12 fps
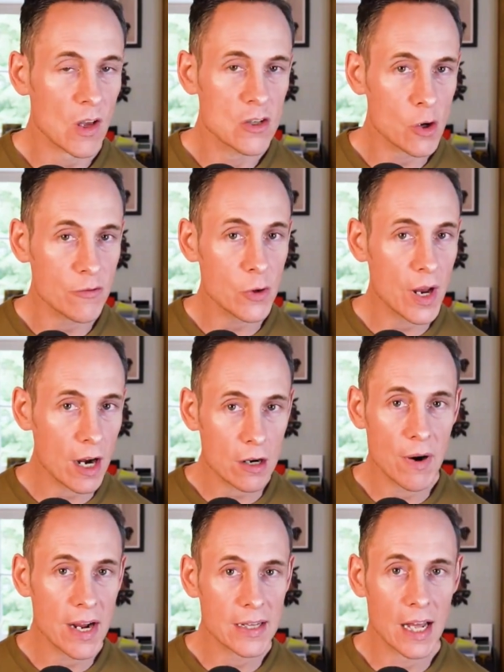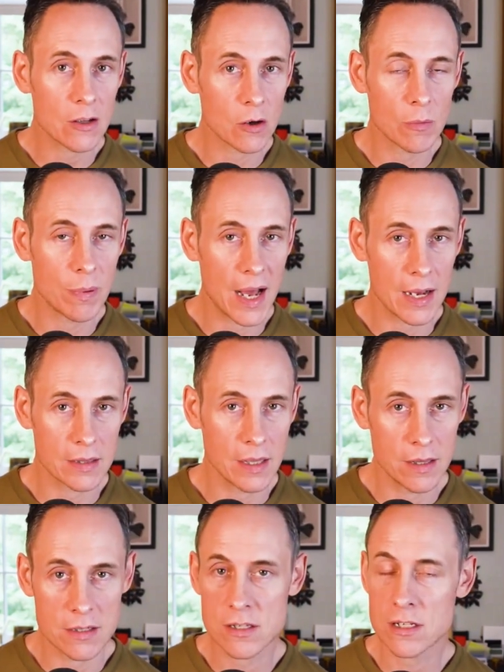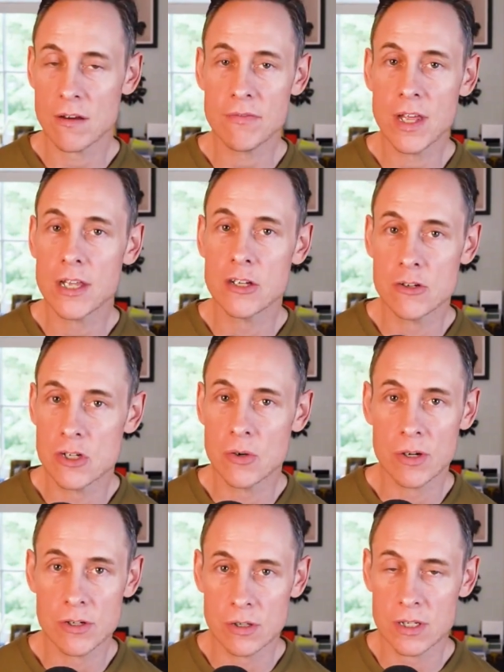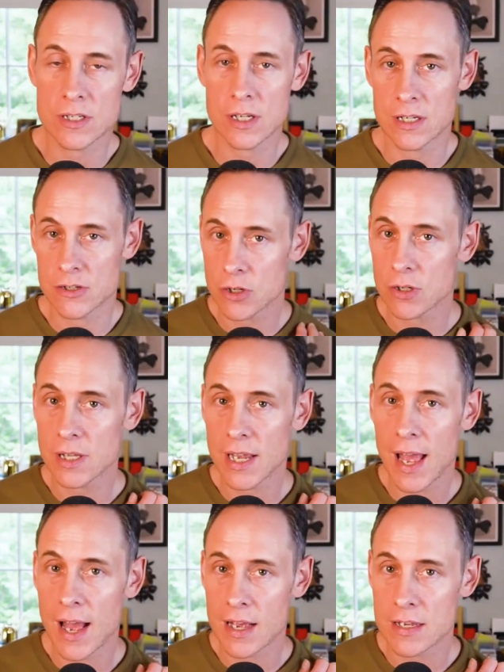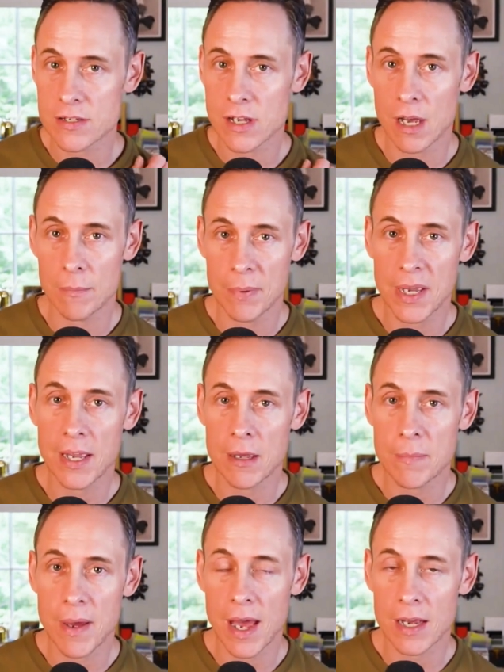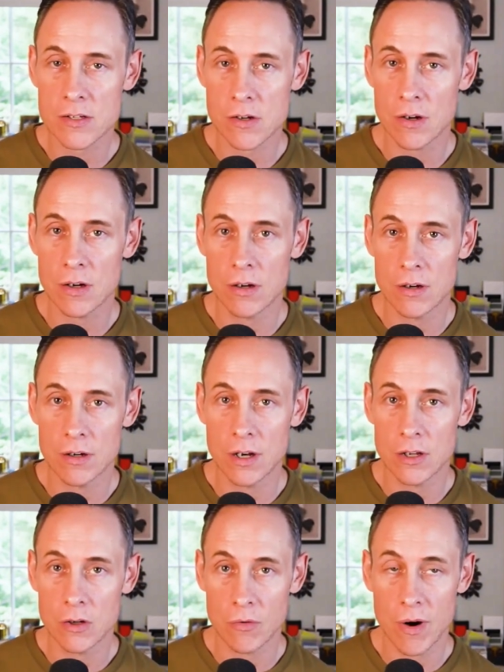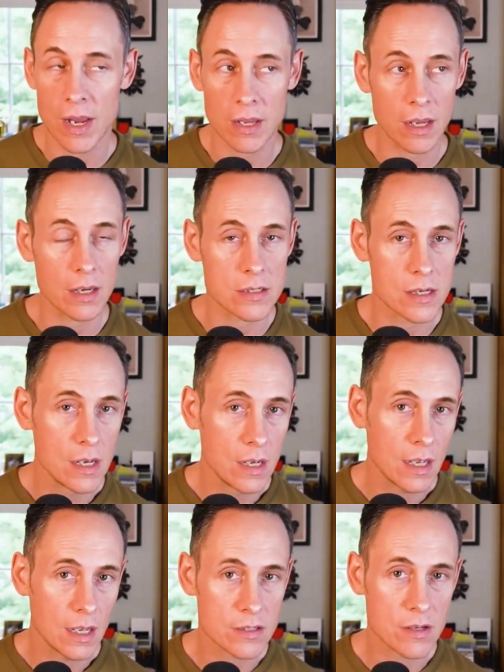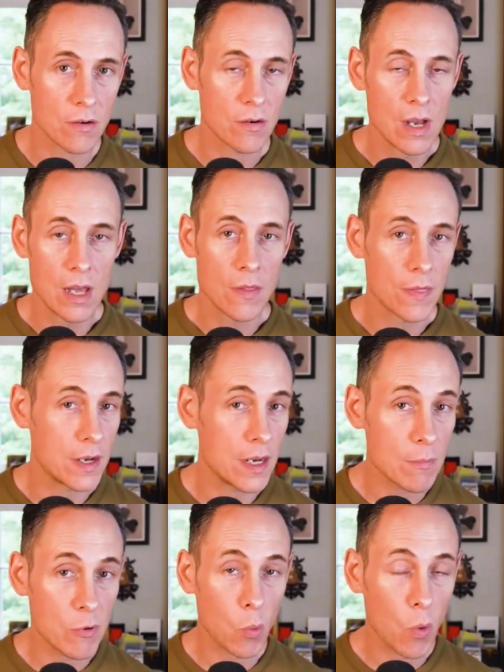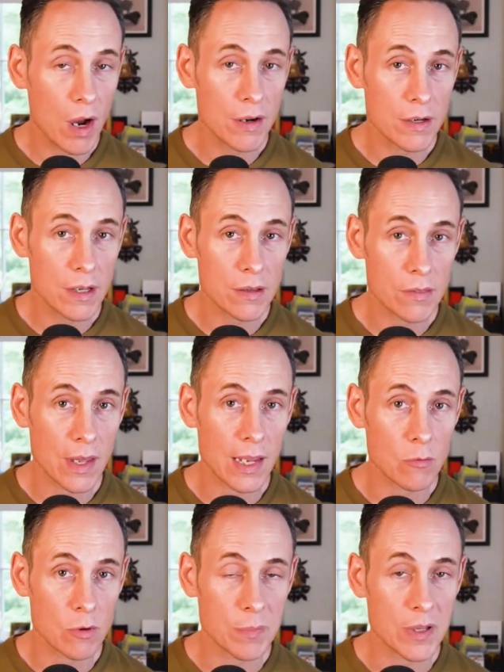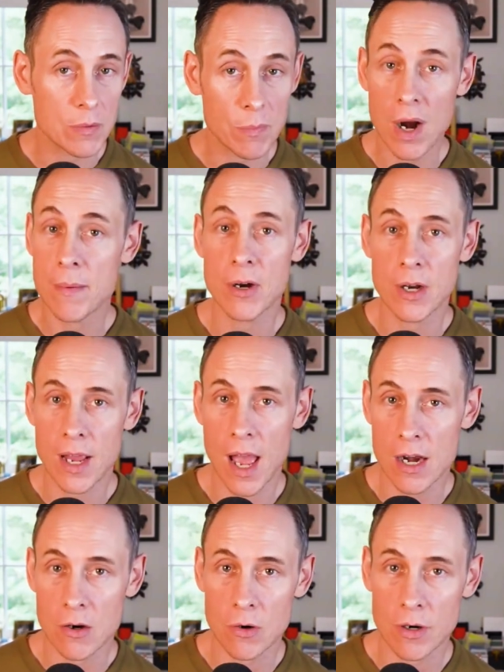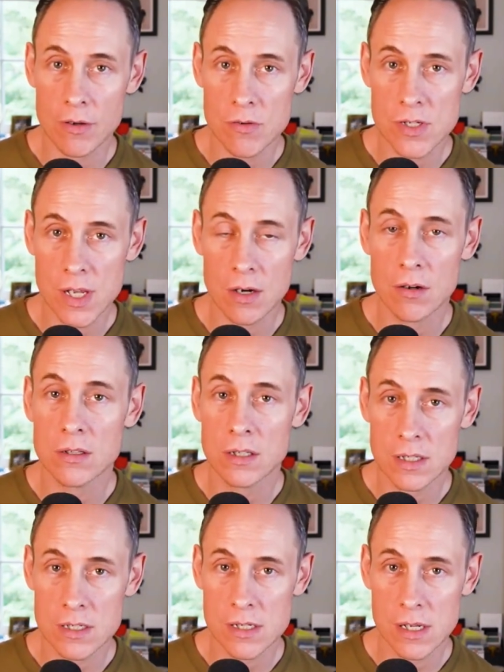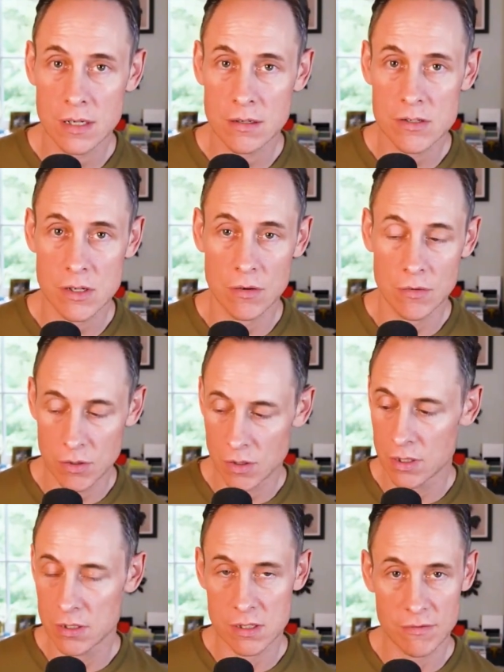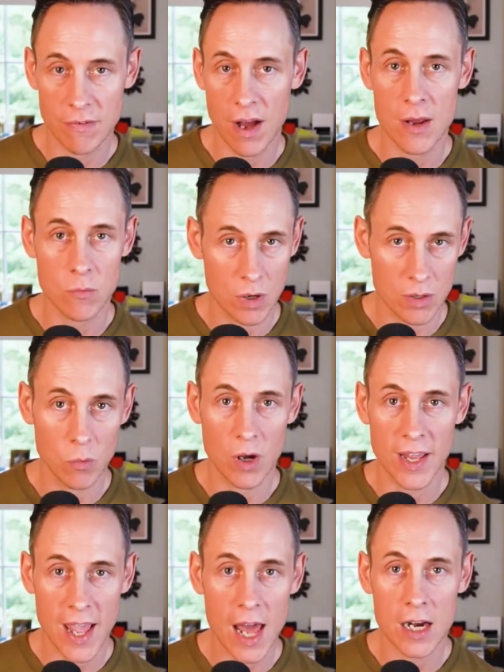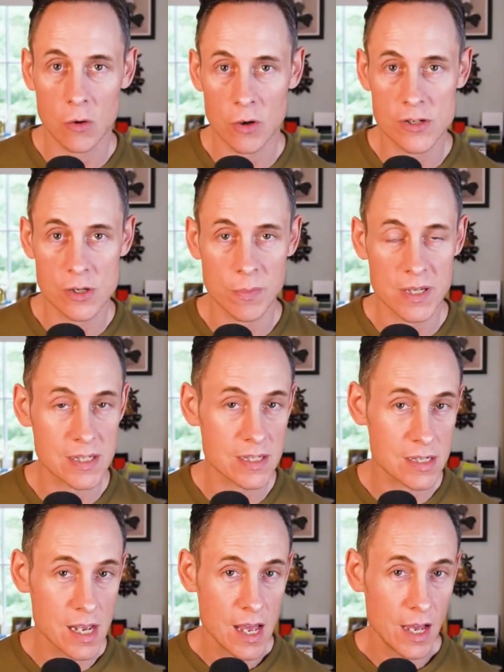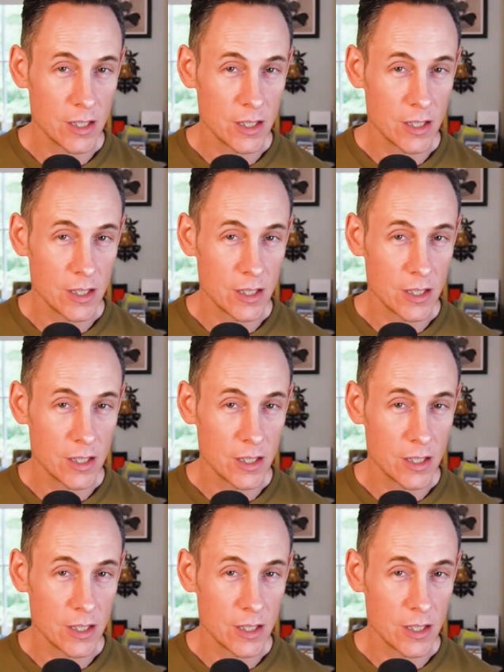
so if you care to rank in that local pack, then the stuff that you do on your listing certainly has a big impact on your rankings. And so the number one thing would be the primary category you set on the listing. So you can define what category is your business.